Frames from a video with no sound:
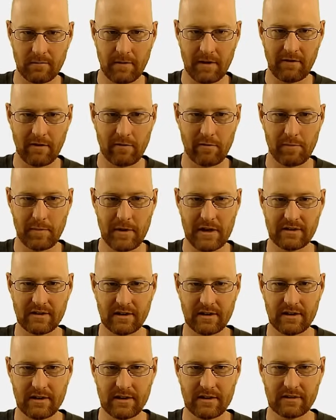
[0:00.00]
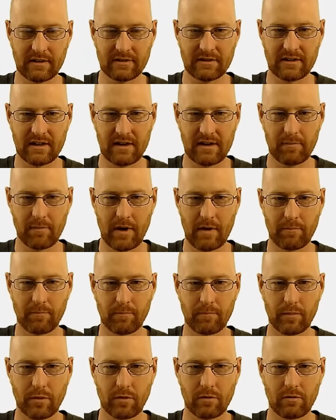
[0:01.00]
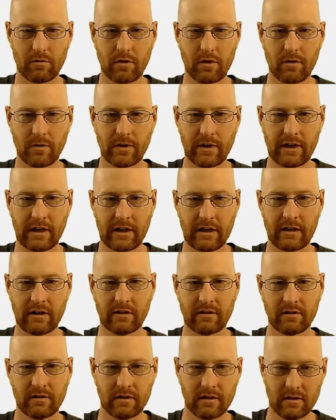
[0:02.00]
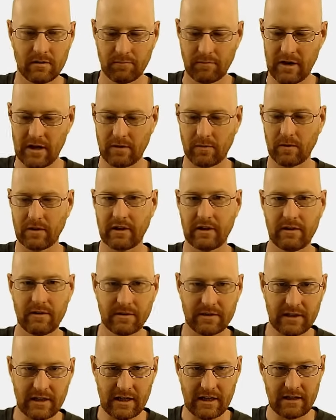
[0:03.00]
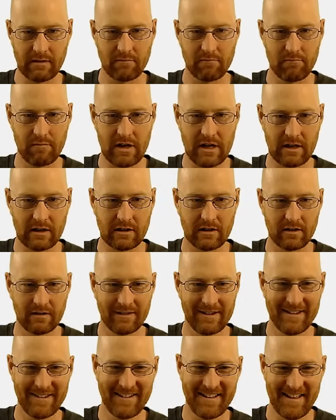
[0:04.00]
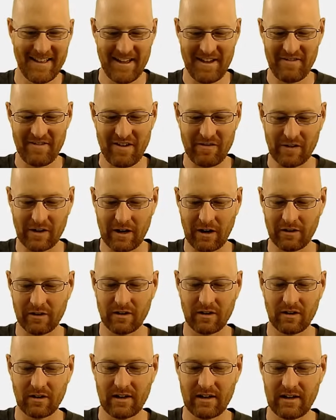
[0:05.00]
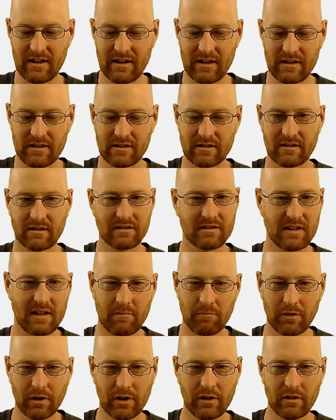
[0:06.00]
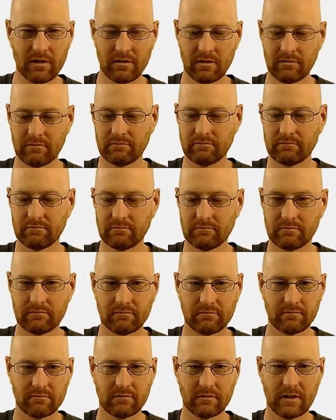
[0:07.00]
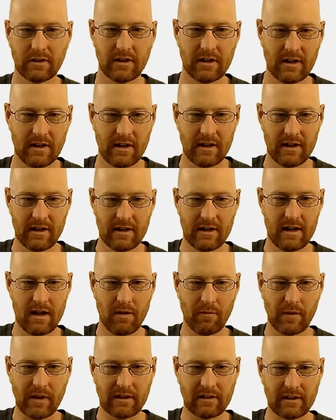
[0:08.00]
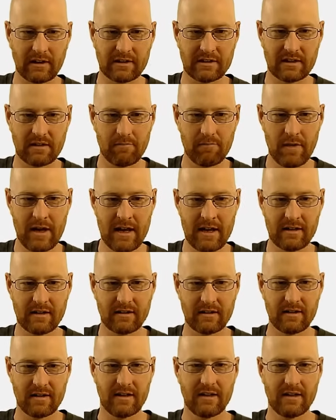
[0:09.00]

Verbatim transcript: or my favorite pizza is, let's say pepperoni, back when I used to eat meat. Favorite color is, let's say, blue. Now, if we click submit,